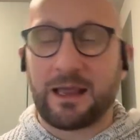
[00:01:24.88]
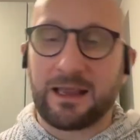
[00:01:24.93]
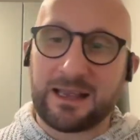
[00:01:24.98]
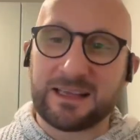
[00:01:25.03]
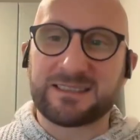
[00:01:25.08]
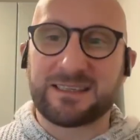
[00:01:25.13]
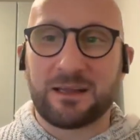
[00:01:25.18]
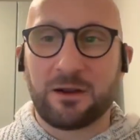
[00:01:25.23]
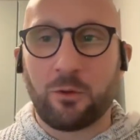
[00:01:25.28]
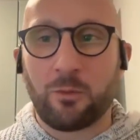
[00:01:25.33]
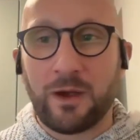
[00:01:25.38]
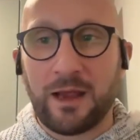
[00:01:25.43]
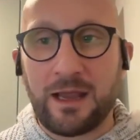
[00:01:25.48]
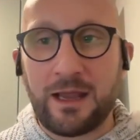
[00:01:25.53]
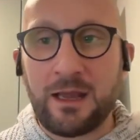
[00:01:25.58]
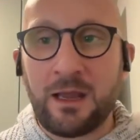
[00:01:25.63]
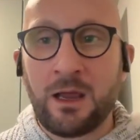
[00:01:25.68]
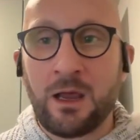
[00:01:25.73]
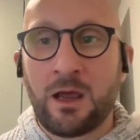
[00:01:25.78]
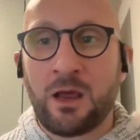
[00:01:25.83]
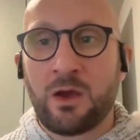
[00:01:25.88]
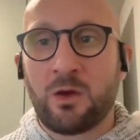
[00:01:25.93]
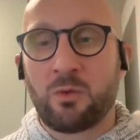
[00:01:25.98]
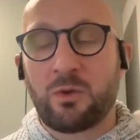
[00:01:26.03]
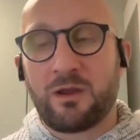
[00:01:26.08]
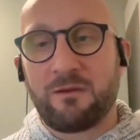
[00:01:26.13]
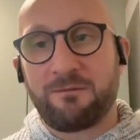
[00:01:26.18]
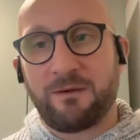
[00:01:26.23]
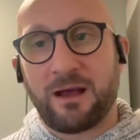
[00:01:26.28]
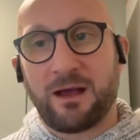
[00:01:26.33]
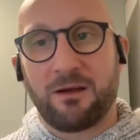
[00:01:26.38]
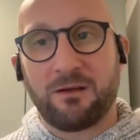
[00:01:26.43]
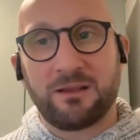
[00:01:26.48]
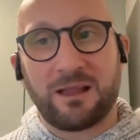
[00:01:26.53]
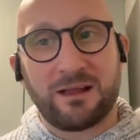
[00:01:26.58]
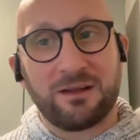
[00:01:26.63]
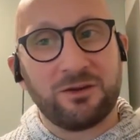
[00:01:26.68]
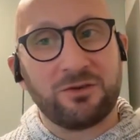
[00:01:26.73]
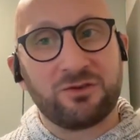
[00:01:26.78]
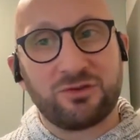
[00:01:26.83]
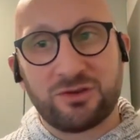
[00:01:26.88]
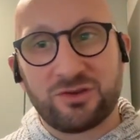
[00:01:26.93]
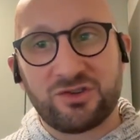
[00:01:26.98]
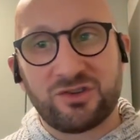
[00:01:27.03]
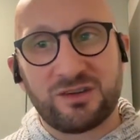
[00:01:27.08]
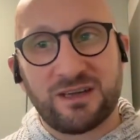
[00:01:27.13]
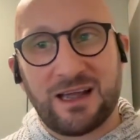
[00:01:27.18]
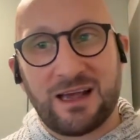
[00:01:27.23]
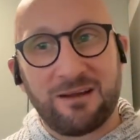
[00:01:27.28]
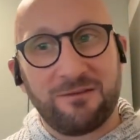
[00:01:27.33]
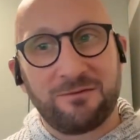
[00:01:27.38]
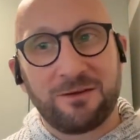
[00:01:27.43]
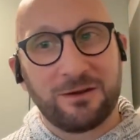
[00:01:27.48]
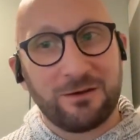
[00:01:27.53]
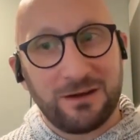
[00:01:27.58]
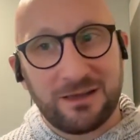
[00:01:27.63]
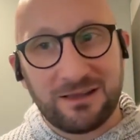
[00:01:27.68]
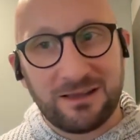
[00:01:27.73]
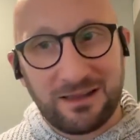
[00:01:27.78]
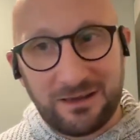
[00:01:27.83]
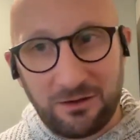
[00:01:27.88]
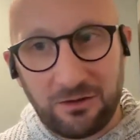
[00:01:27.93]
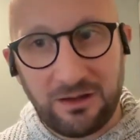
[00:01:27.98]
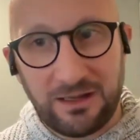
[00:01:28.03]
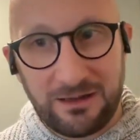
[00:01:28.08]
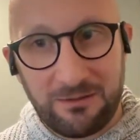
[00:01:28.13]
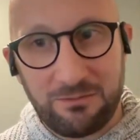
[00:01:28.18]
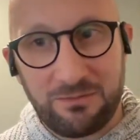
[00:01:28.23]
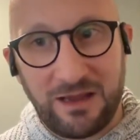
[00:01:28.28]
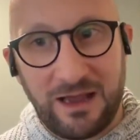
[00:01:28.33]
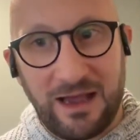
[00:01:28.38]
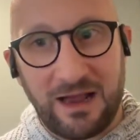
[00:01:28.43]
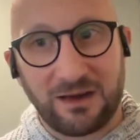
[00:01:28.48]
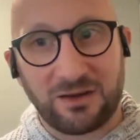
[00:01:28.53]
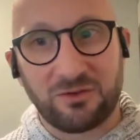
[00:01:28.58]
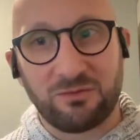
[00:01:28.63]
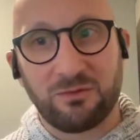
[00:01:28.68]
I guess in a way, we found that nutrition had very little impact.